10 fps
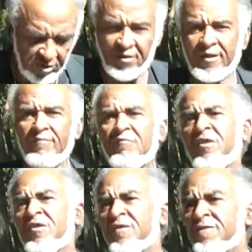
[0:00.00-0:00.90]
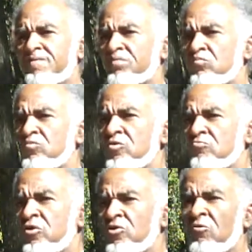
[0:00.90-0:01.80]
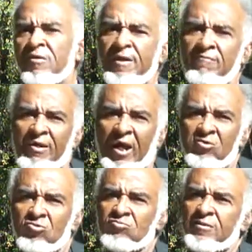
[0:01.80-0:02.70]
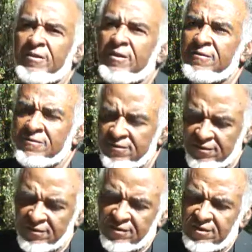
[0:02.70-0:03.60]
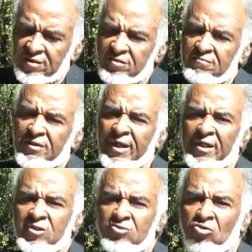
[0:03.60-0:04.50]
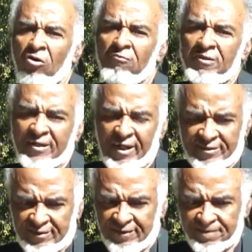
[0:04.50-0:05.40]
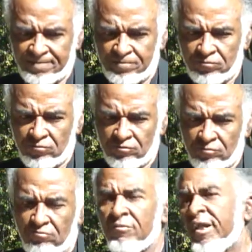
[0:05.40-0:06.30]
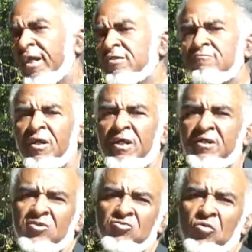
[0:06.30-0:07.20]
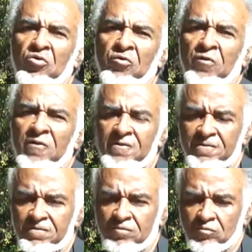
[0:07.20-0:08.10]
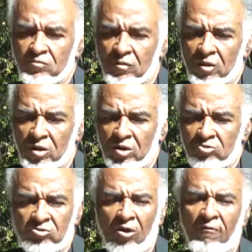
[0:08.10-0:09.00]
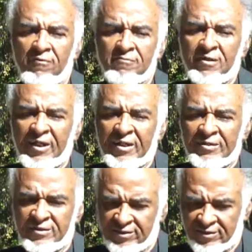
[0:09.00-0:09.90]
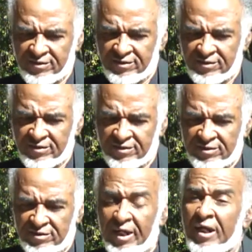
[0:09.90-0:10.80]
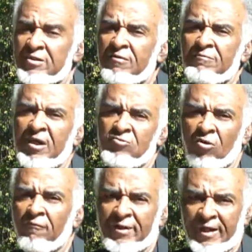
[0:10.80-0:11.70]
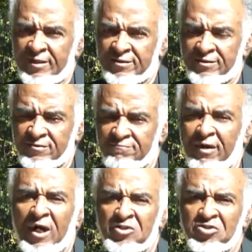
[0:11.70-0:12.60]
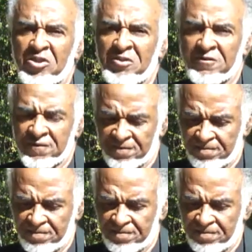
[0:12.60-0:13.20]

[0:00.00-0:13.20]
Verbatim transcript: Look at me, we know that I'm diagnosed with a malignant terminal cancer. Malignant means there's no cure. Terminal means that I'm being terminated by a disease.